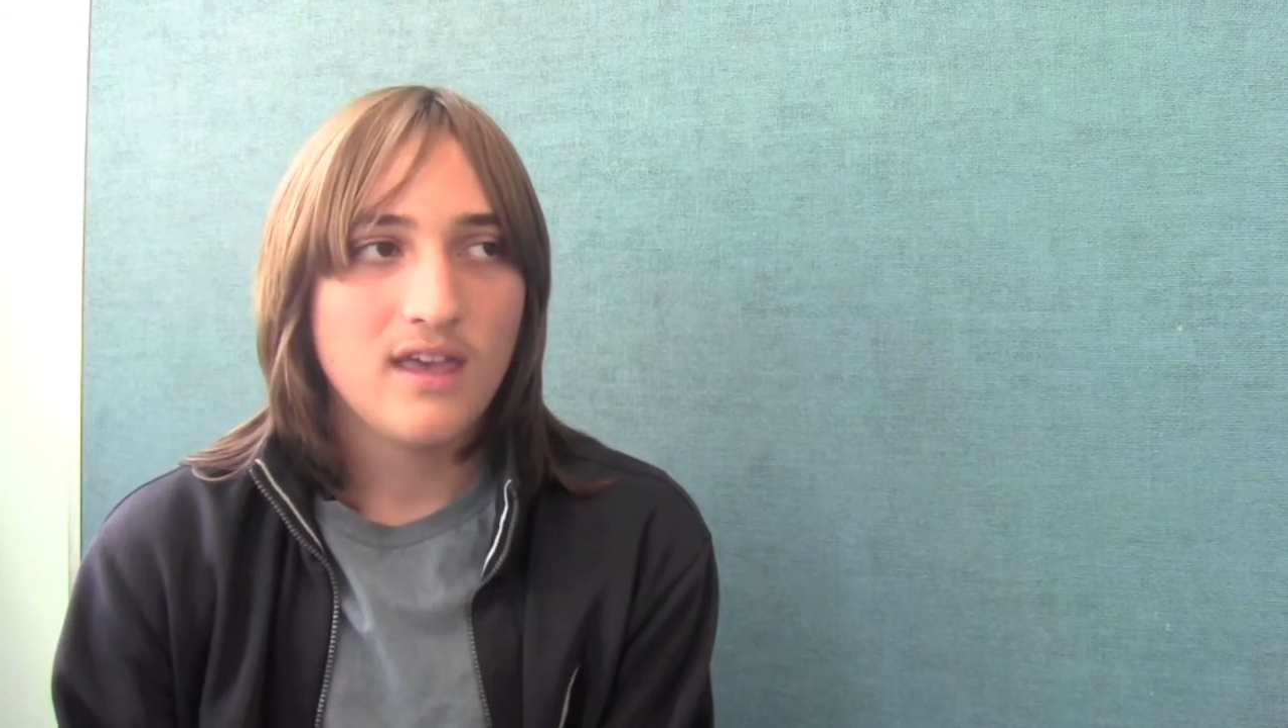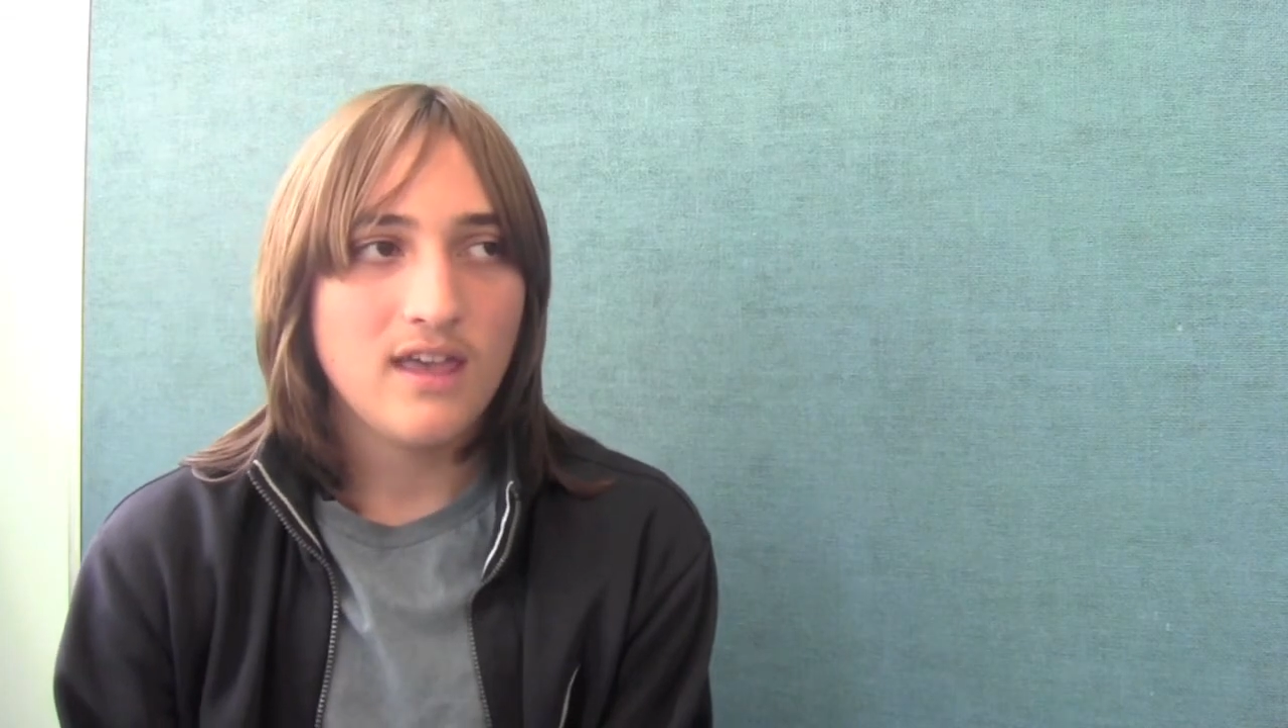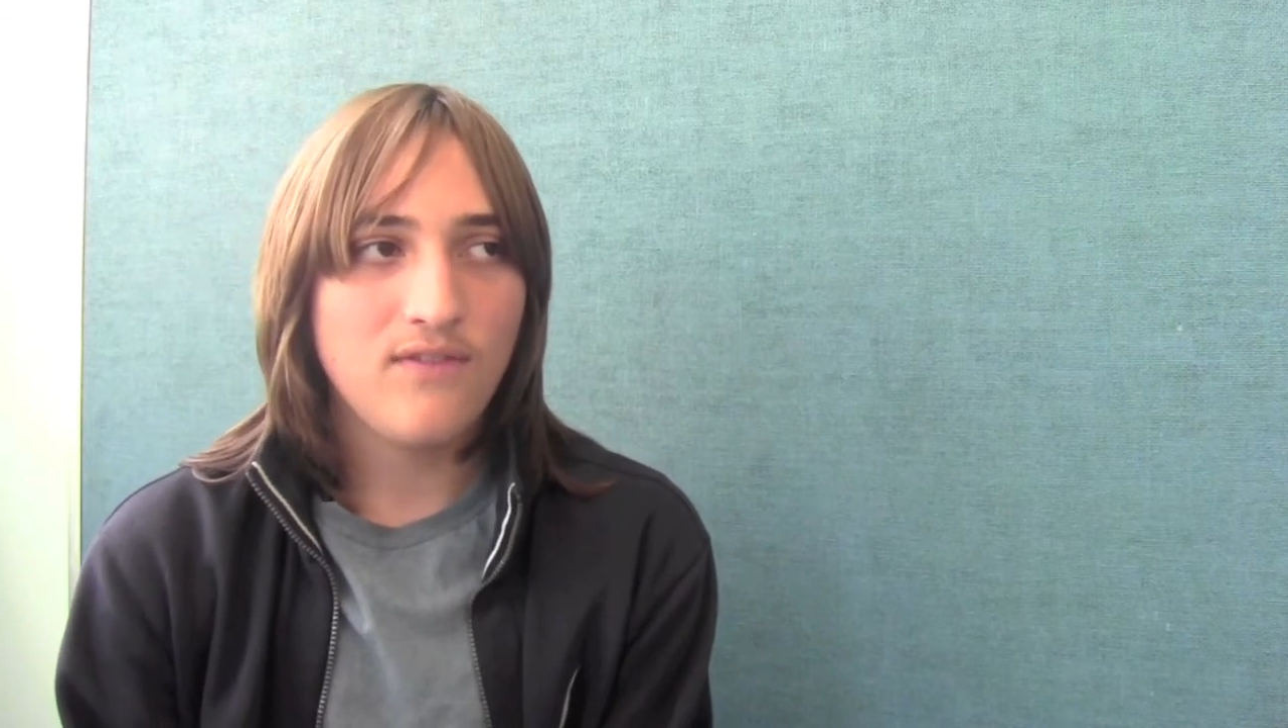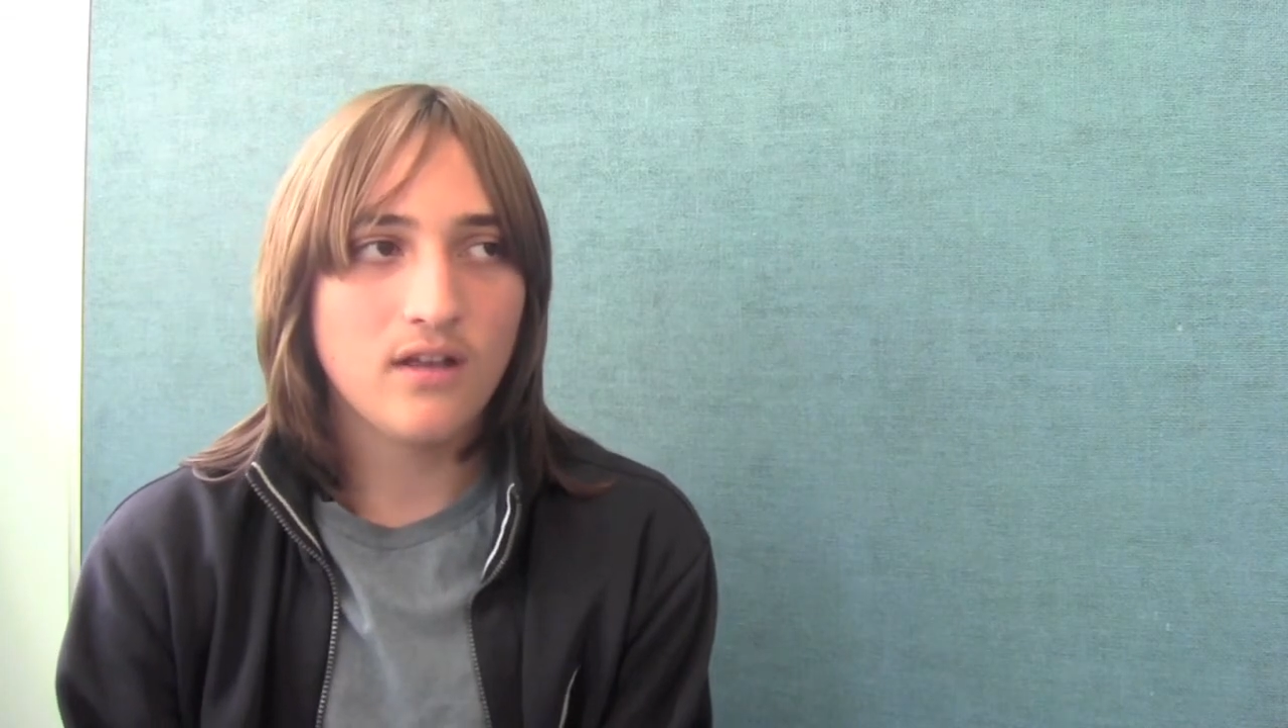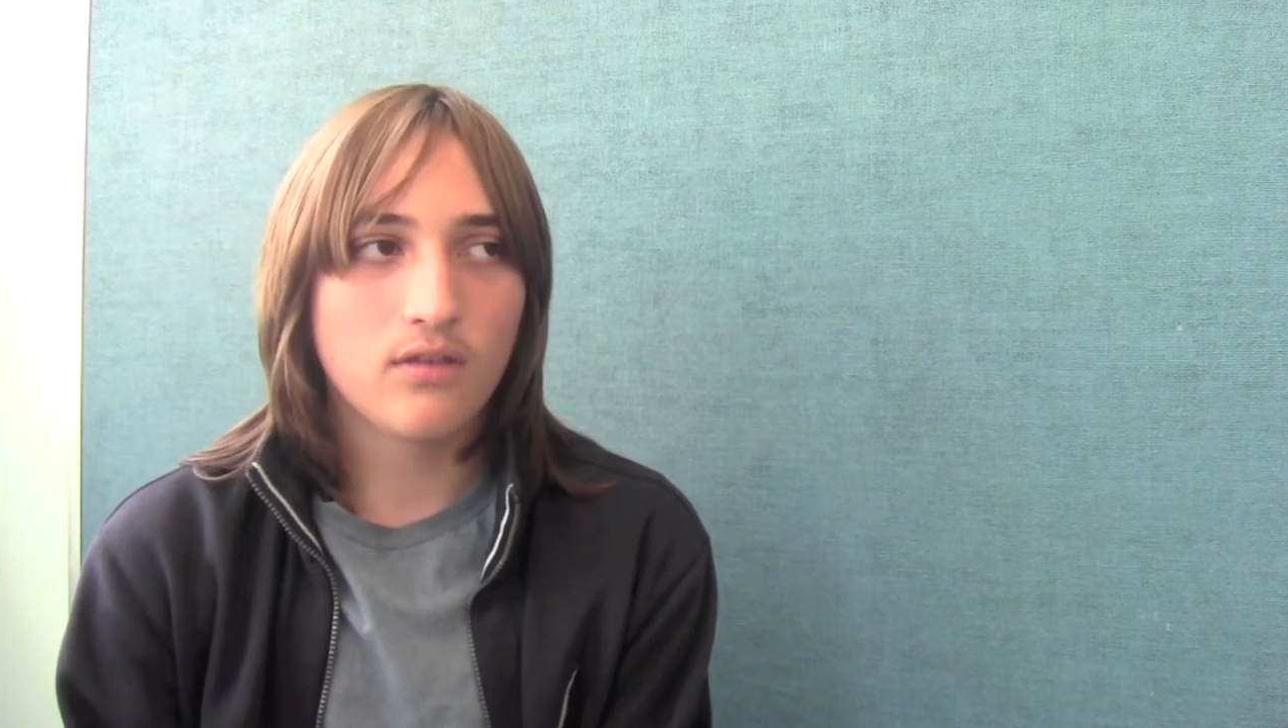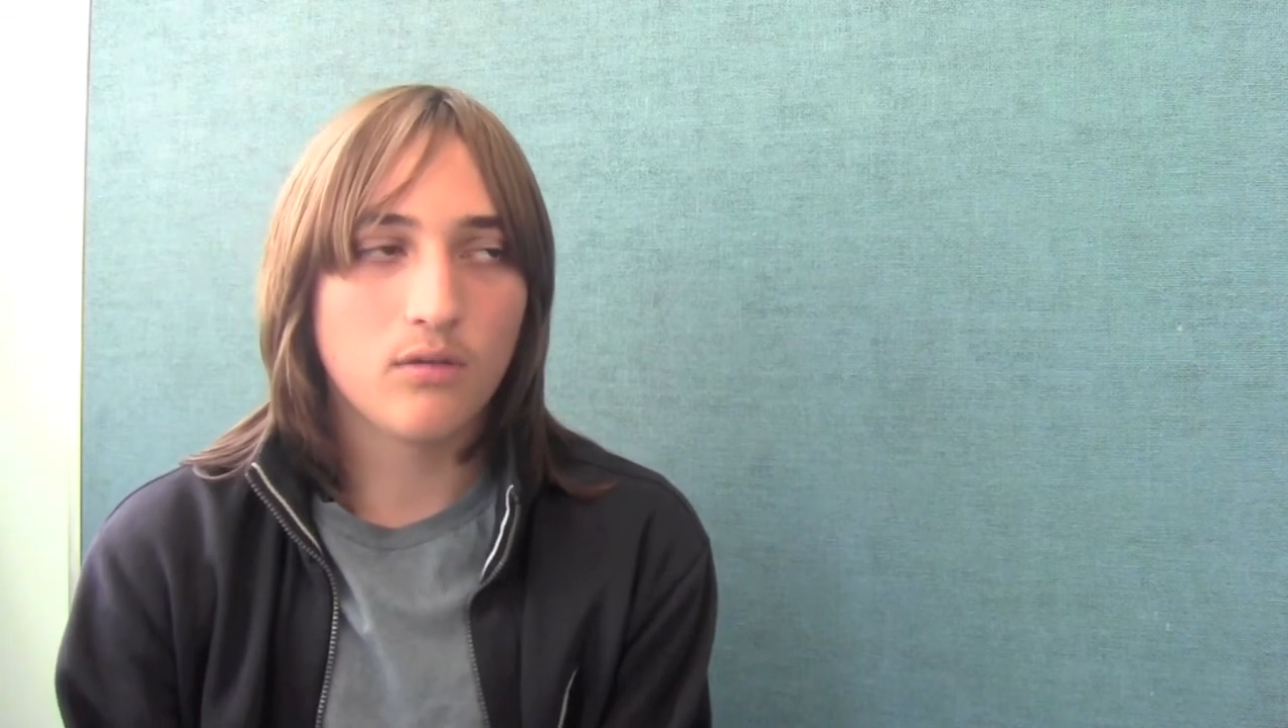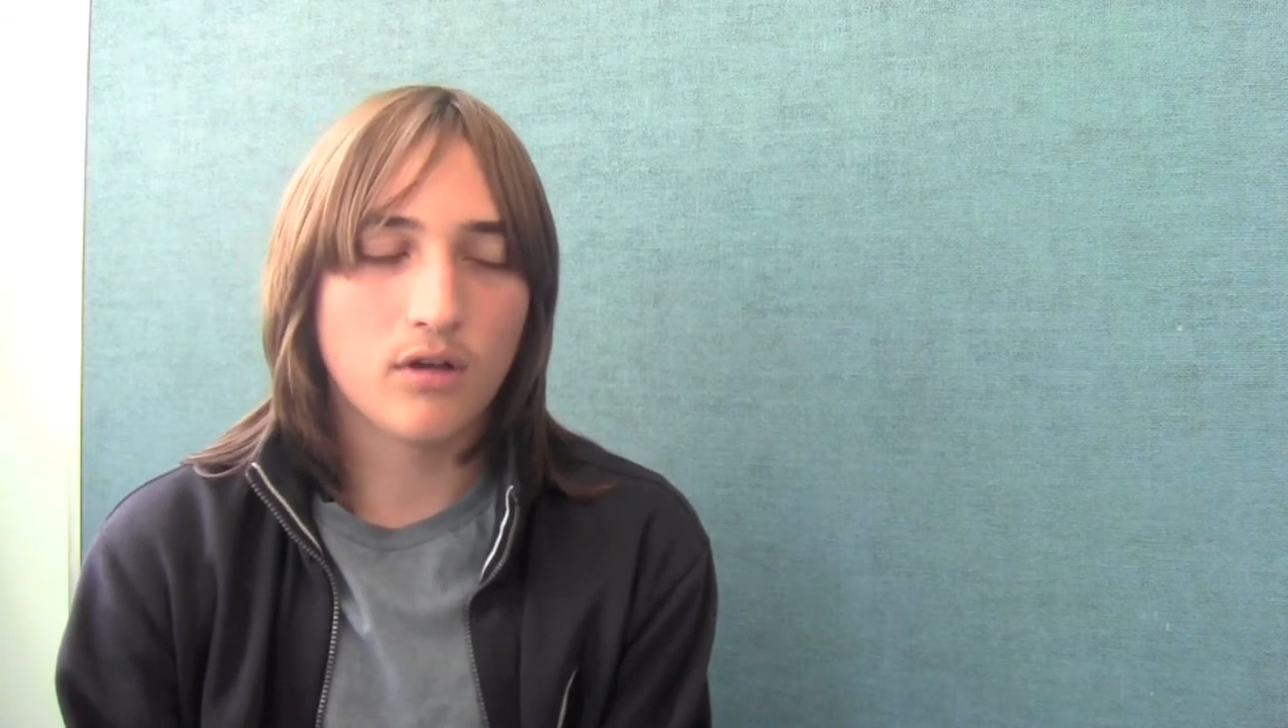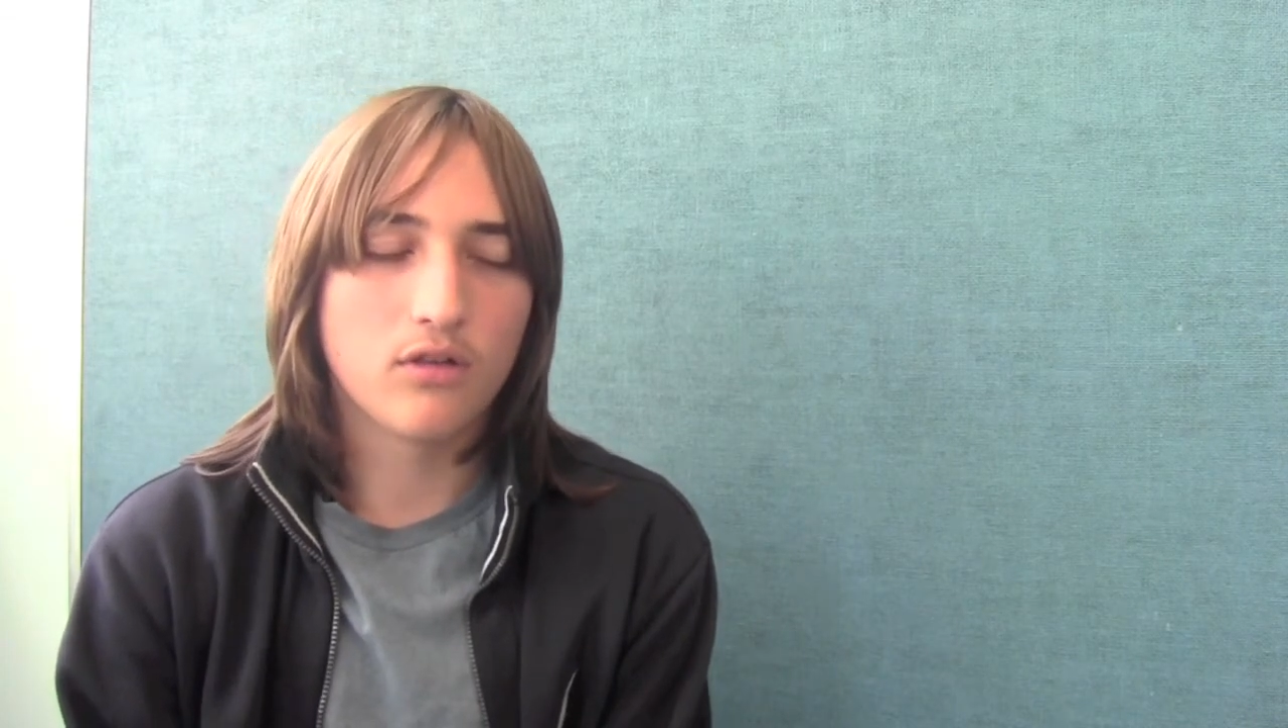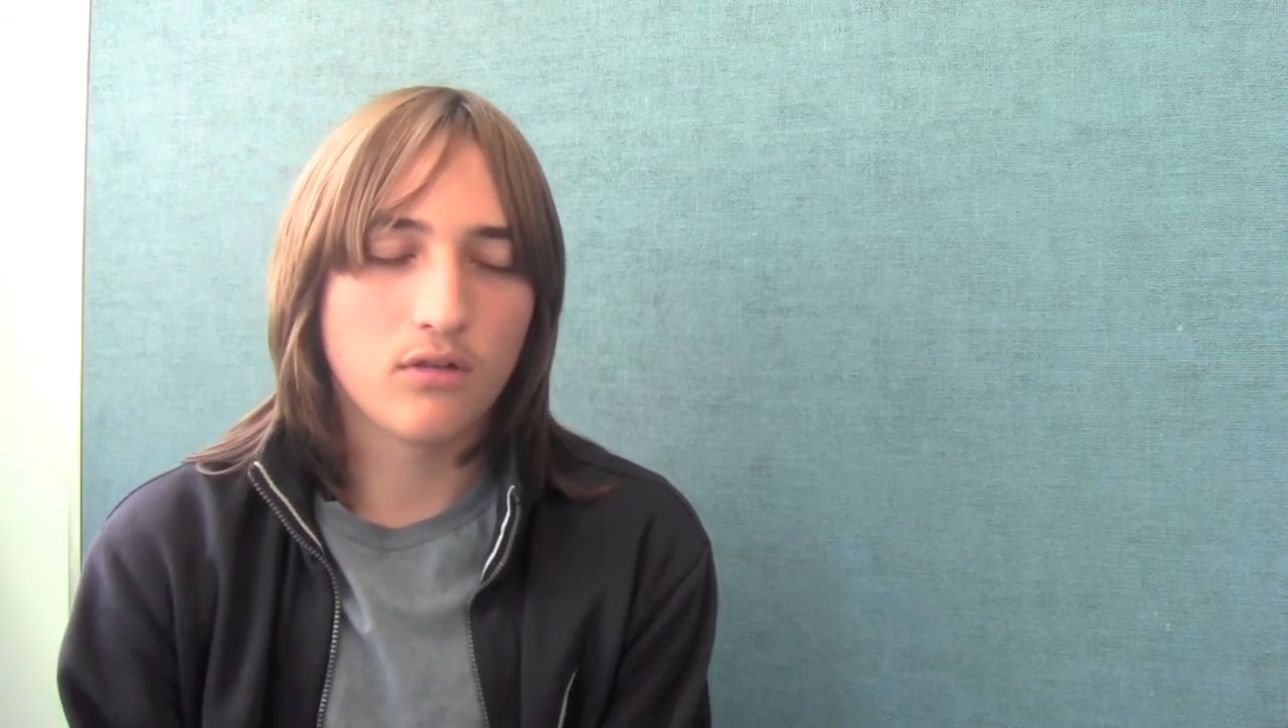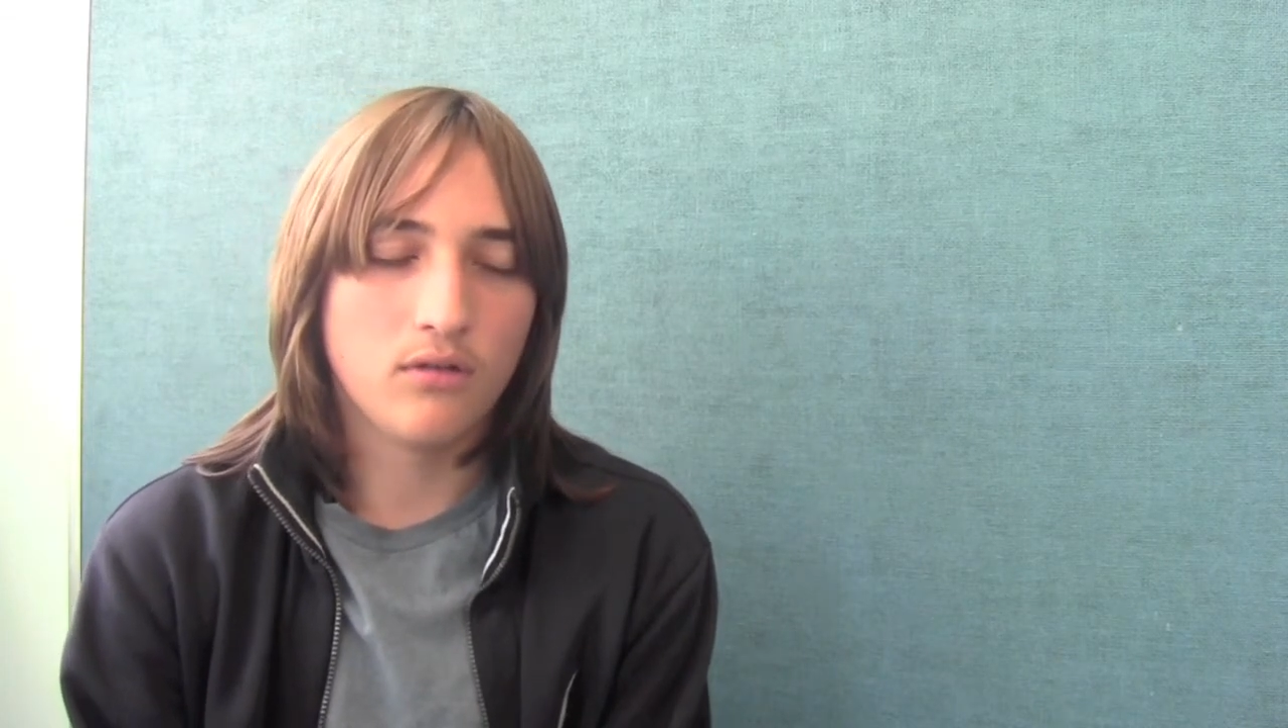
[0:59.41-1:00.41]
if it gets too much,